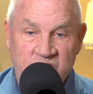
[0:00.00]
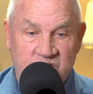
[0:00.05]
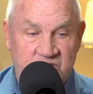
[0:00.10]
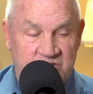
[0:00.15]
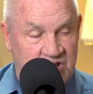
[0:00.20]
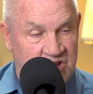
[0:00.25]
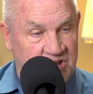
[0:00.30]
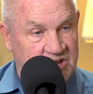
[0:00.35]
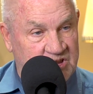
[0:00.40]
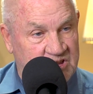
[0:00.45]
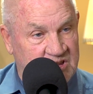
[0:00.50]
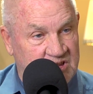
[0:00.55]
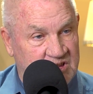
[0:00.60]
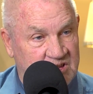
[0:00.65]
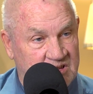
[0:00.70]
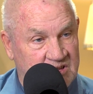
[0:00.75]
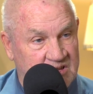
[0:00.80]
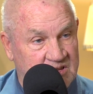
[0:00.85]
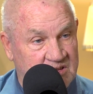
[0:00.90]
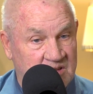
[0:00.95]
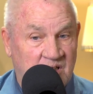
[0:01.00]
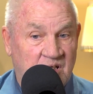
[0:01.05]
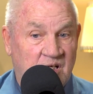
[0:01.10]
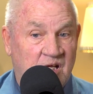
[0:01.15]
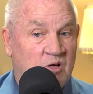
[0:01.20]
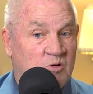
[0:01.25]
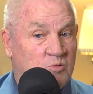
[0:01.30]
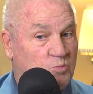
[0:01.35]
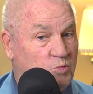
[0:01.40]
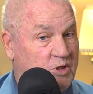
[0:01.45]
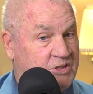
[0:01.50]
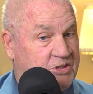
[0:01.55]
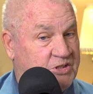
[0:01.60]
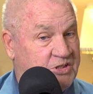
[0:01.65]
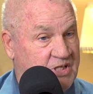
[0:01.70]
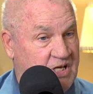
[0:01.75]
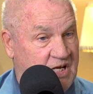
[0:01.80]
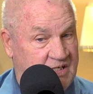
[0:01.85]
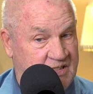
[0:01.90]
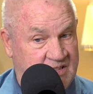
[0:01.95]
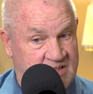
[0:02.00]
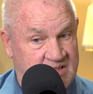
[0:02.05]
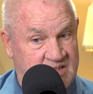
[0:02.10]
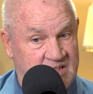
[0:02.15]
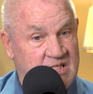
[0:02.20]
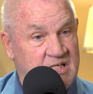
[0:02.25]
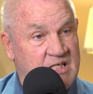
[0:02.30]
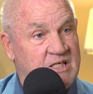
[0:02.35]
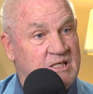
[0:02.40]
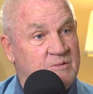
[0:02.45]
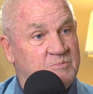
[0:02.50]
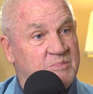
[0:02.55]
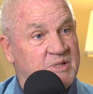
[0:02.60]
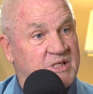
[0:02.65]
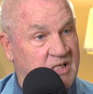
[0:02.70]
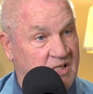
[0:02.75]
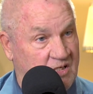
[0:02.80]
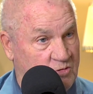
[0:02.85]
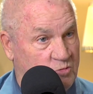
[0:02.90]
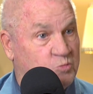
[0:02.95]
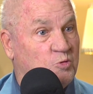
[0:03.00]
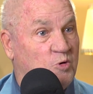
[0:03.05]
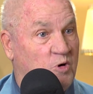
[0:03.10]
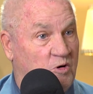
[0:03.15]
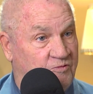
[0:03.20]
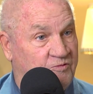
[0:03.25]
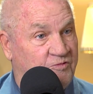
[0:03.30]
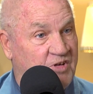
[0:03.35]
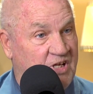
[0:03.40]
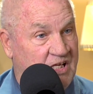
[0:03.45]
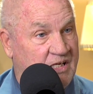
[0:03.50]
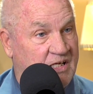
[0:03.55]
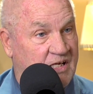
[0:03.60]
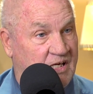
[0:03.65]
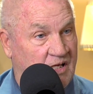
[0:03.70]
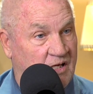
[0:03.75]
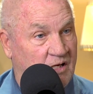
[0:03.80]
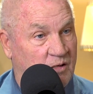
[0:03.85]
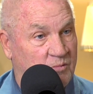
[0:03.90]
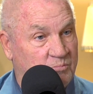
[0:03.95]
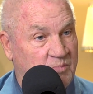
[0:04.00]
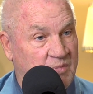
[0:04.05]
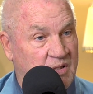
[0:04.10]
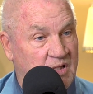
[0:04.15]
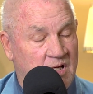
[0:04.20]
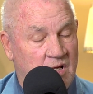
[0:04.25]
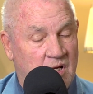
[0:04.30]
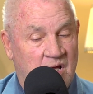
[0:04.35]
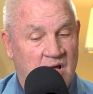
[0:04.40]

of Jesus, which they see because we're feeding them.